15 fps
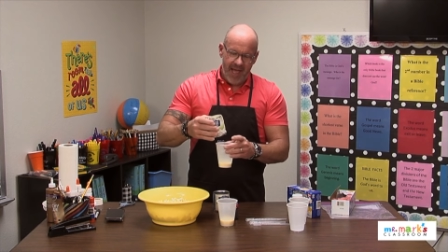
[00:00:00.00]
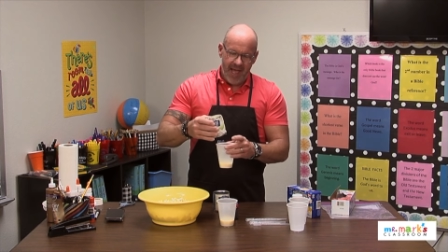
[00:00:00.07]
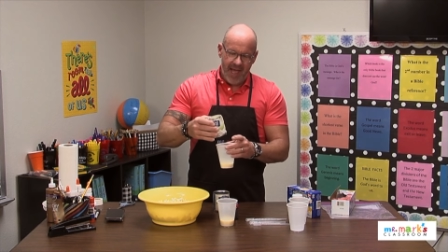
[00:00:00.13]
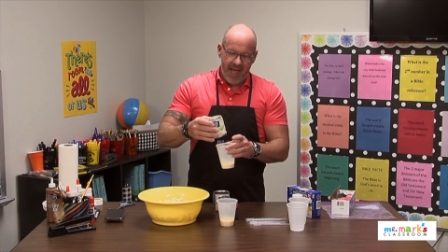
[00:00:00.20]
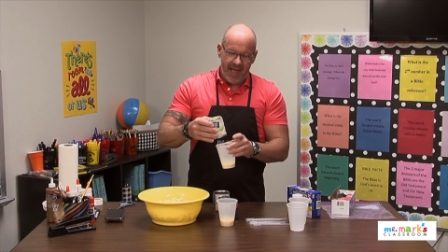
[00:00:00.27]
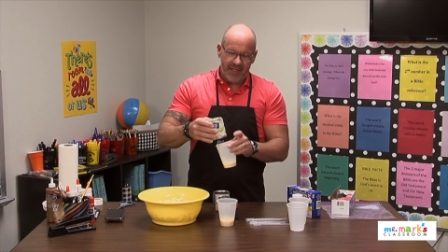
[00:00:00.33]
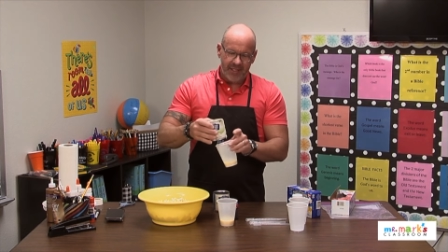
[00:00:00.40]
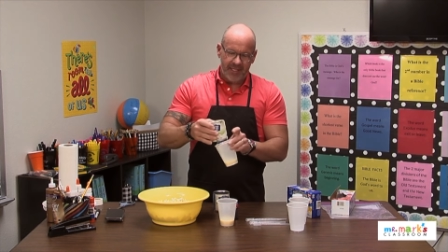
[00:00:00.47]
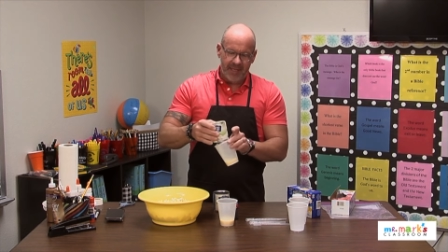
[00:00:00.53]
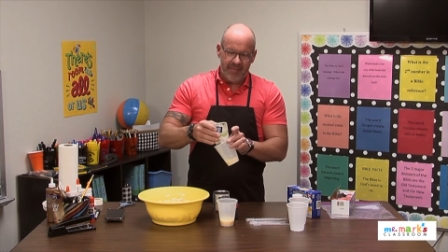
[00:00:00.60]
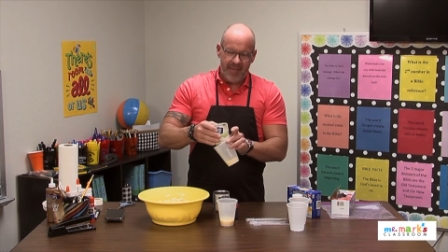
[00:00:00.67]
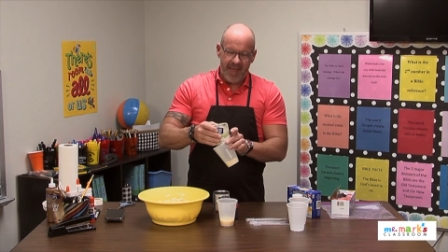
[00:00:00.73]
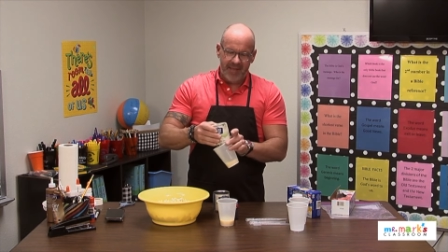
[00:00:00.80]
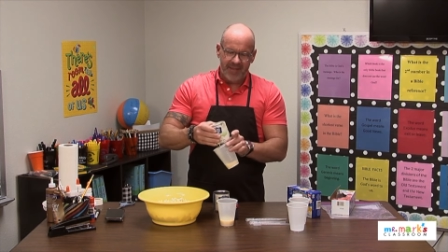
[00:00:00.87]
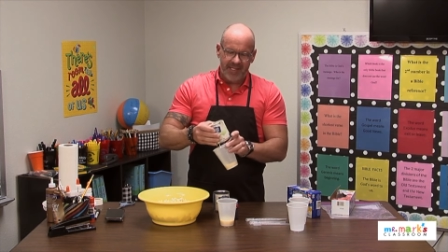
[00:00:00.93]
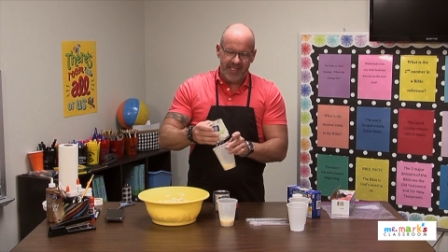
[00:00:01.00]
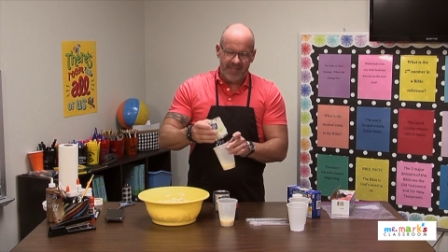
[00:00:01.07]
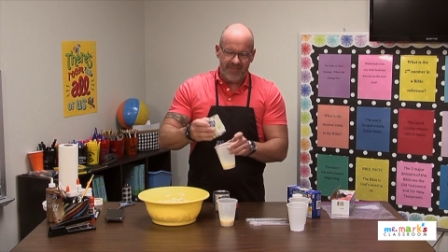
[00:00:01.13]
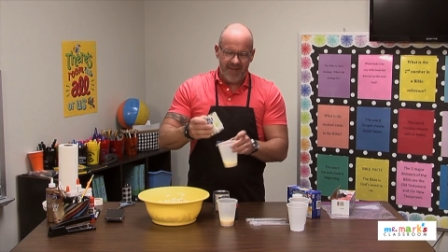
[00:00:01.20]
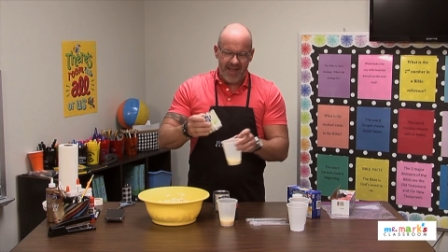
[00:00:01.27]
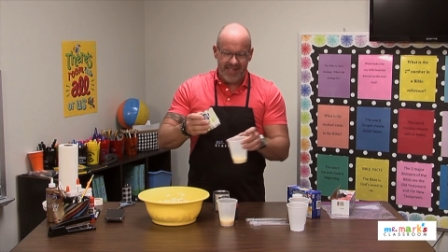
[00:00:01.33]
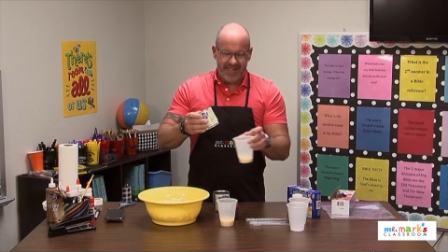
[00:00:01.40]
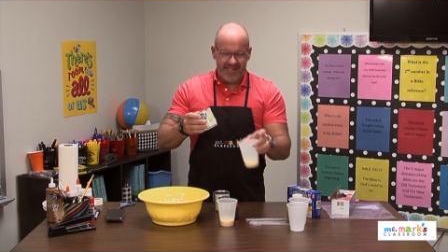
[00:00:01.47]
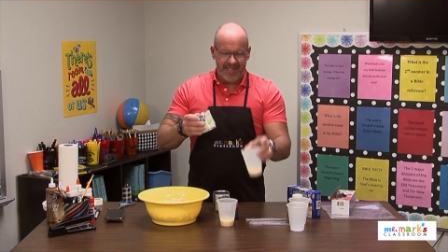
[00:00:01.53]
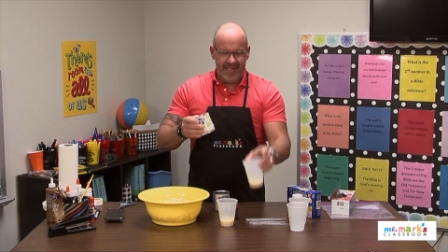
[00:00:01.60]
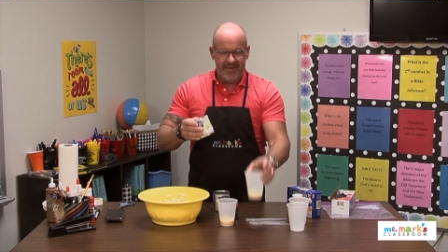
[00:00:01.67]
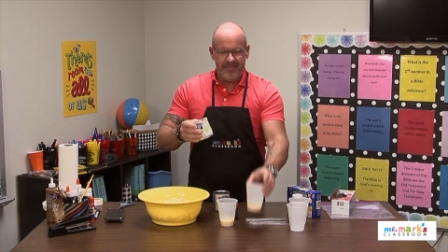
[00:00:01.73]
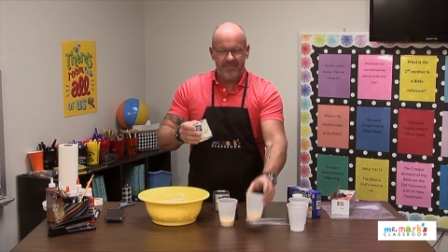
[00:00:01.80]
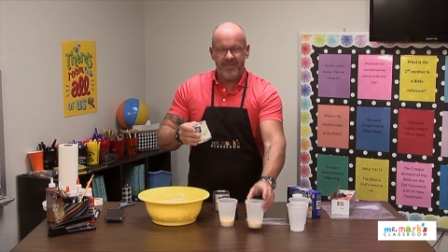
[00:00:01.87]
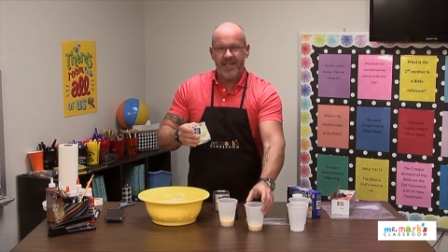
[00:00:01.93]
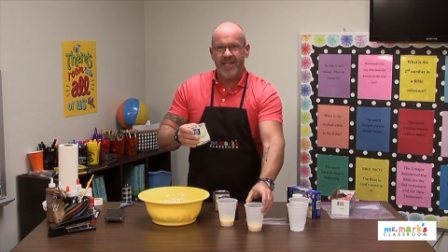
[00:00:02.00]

actually make this fancy,